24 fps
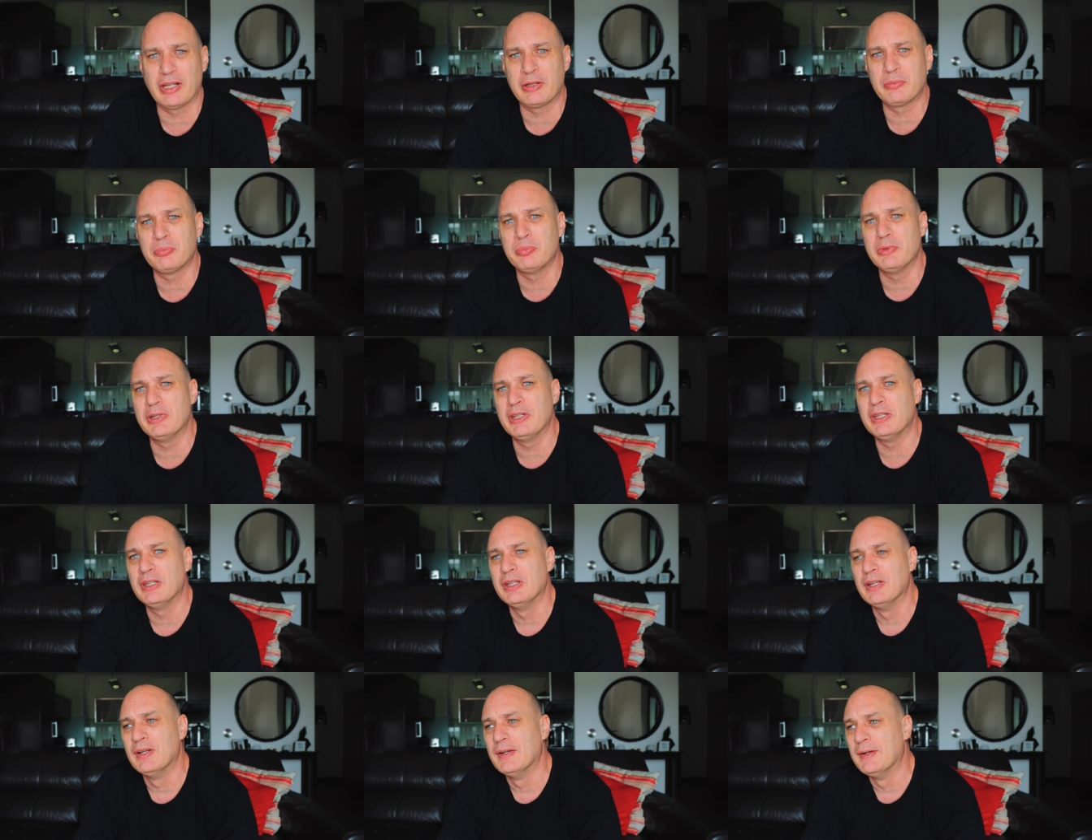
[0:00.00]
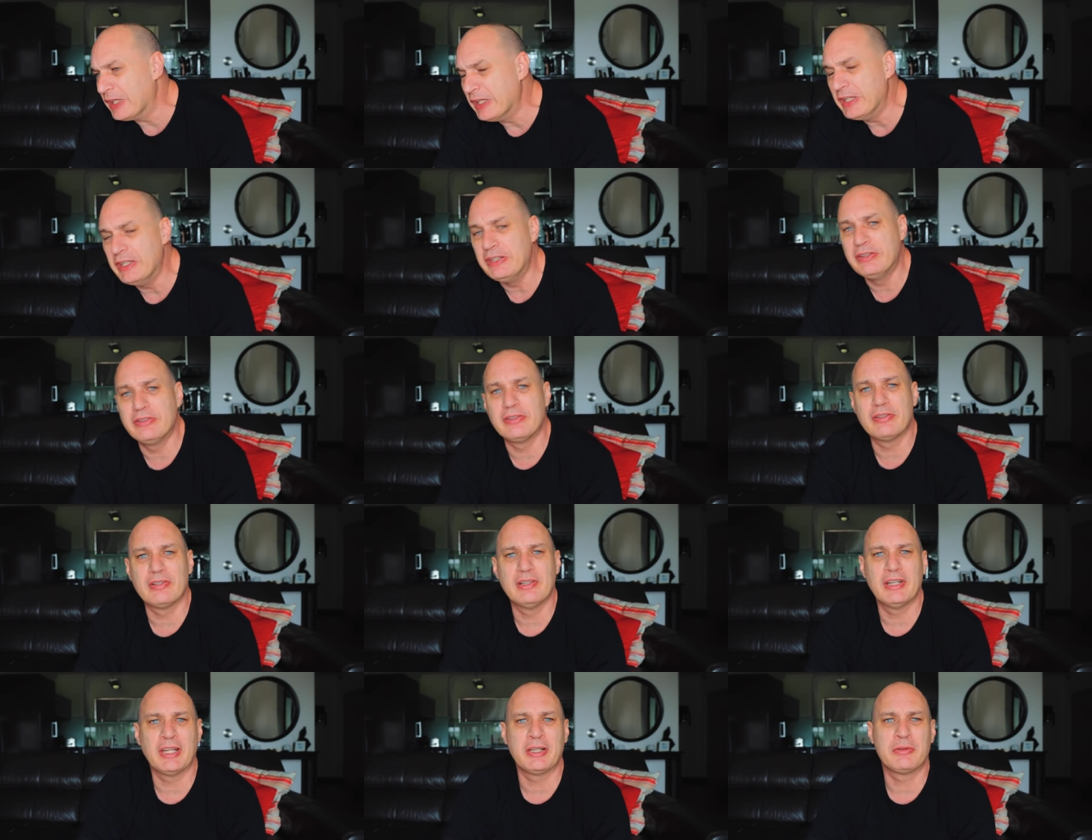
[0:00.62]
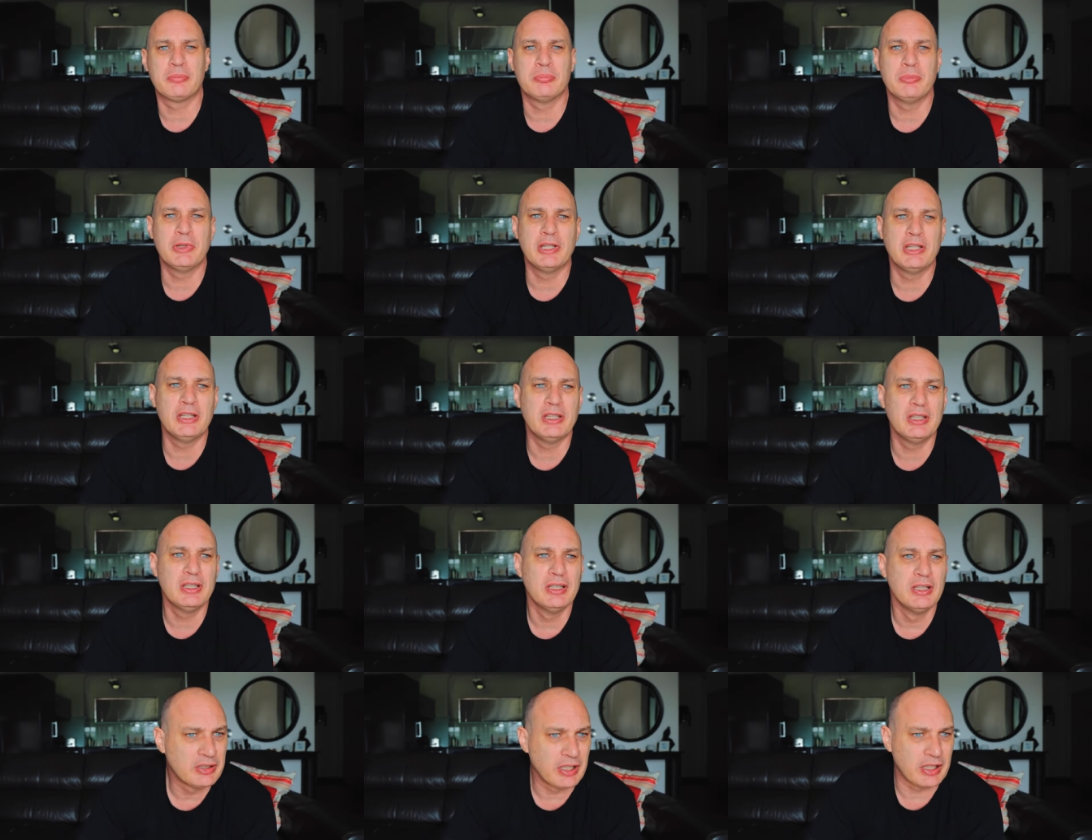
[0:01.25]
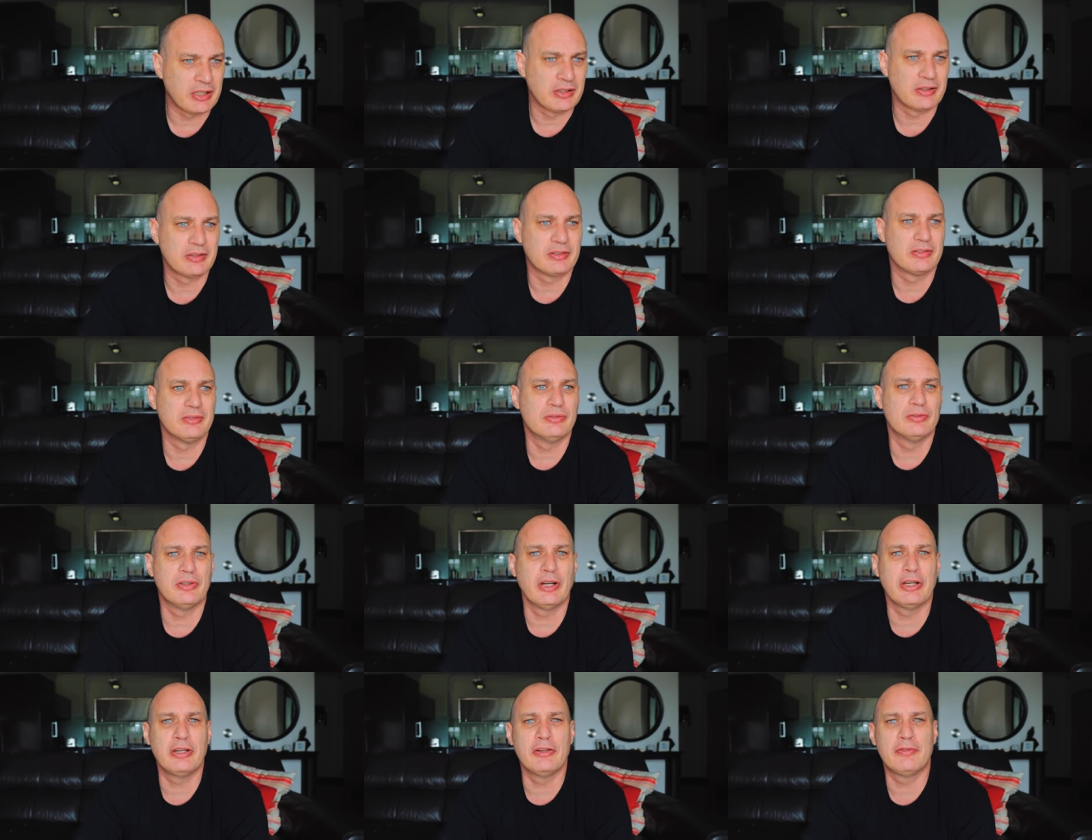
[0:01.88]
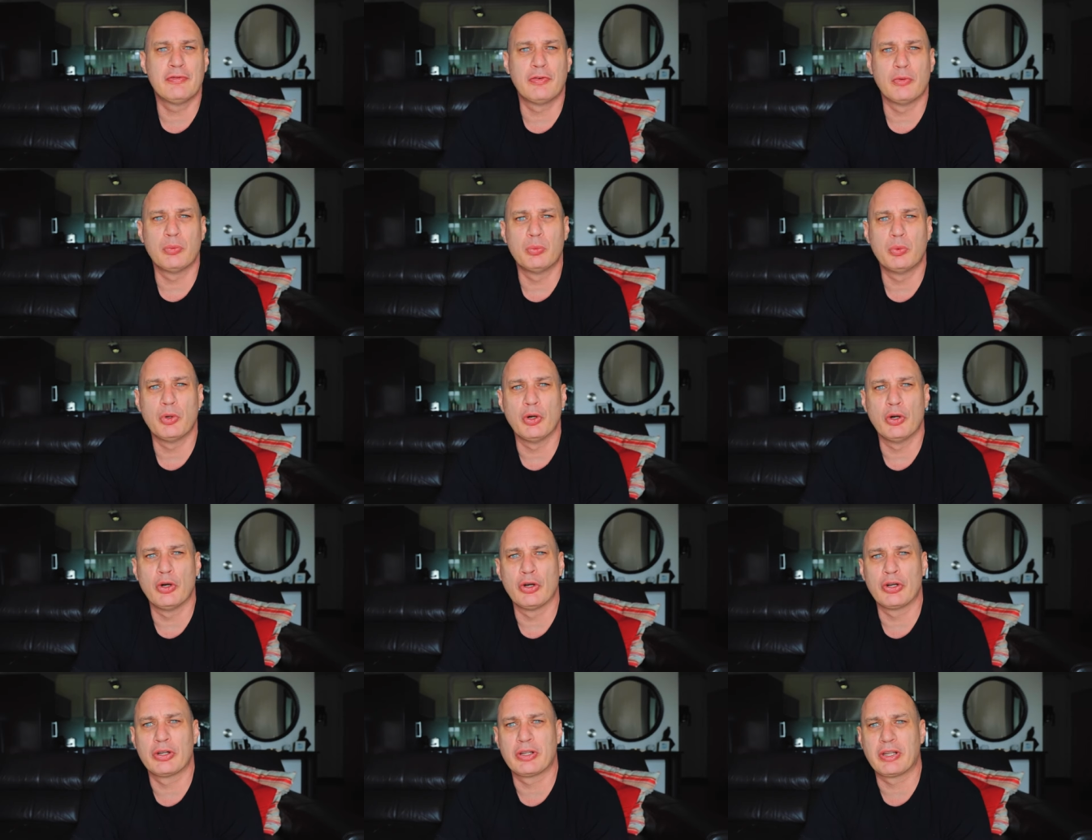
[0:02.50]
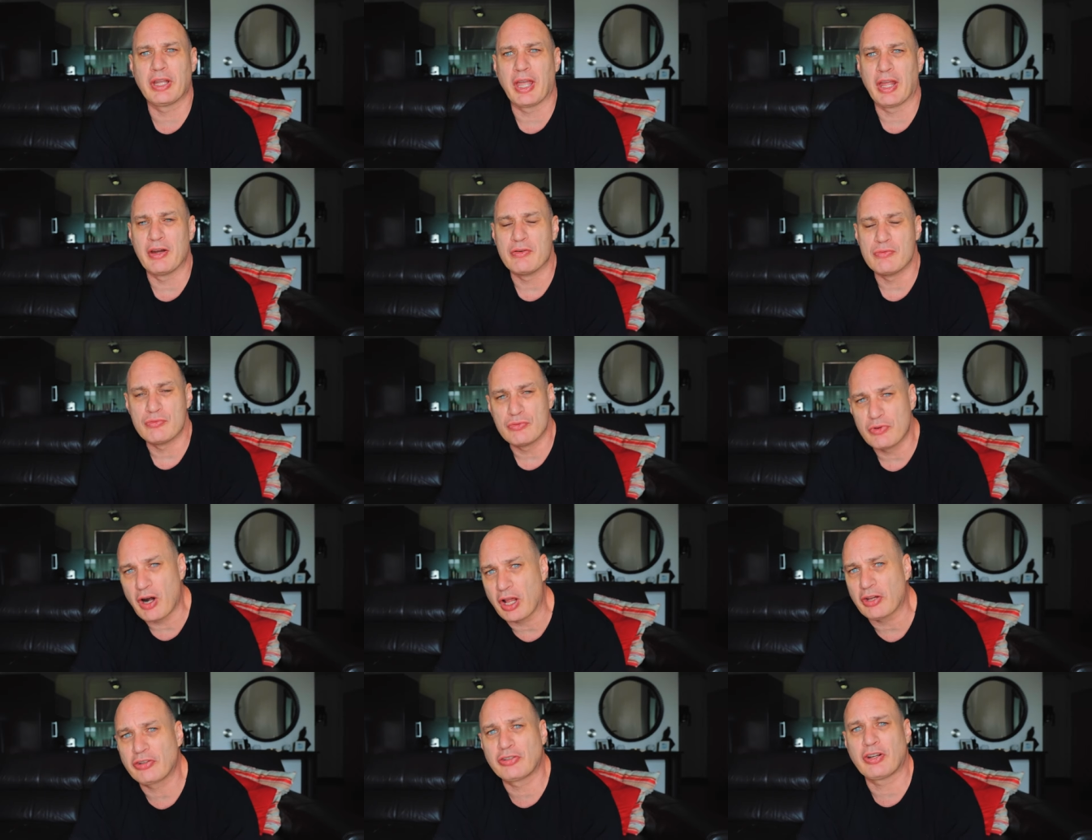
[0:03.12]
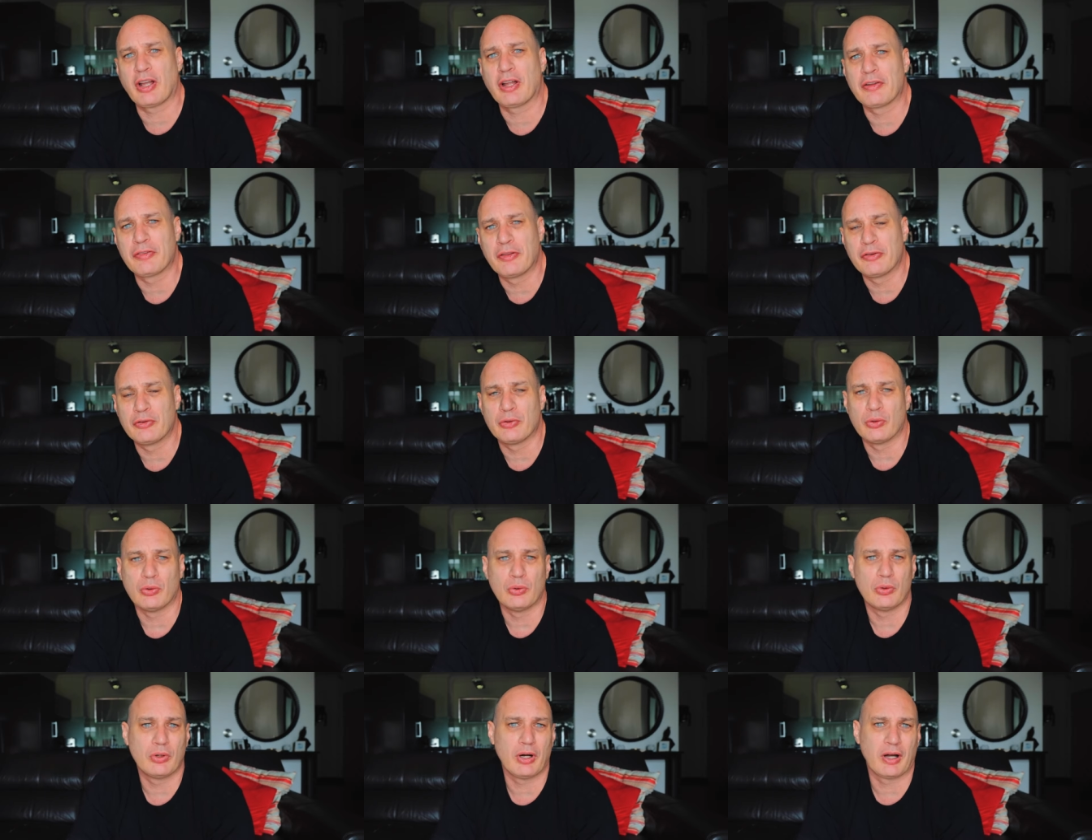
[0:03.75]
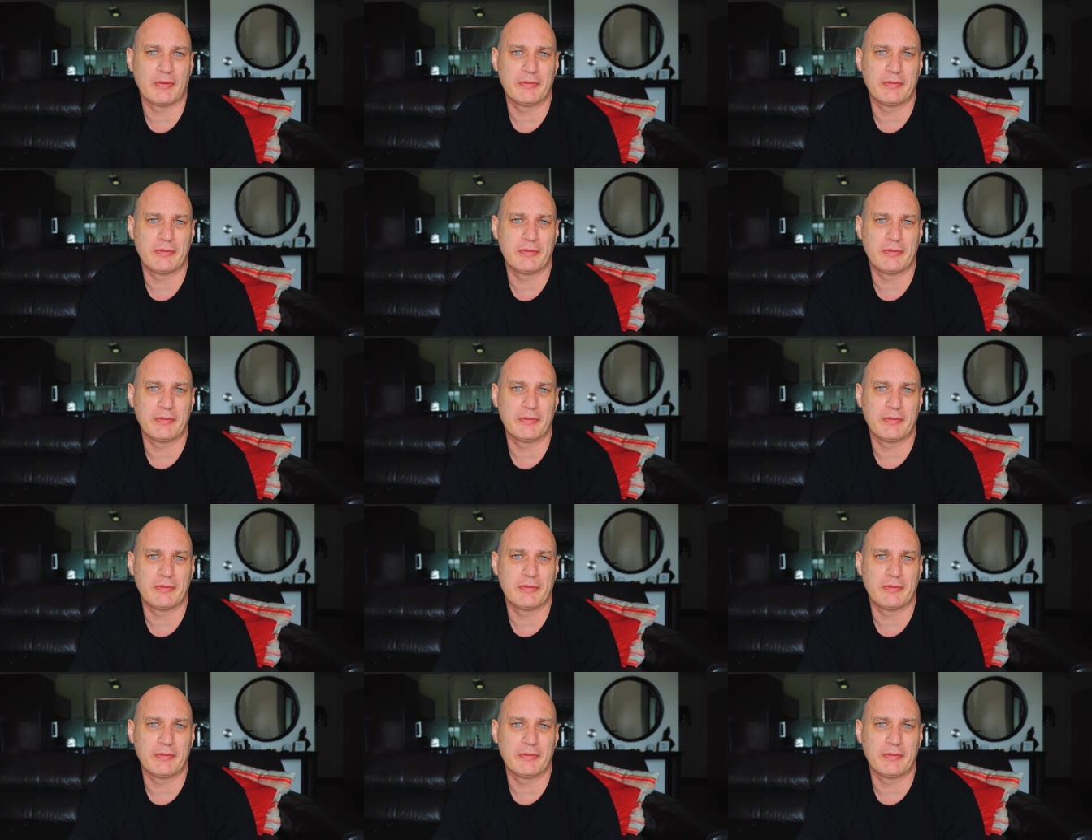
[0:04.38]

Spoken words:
Let me eat. Let me get ready for work and rush out the door.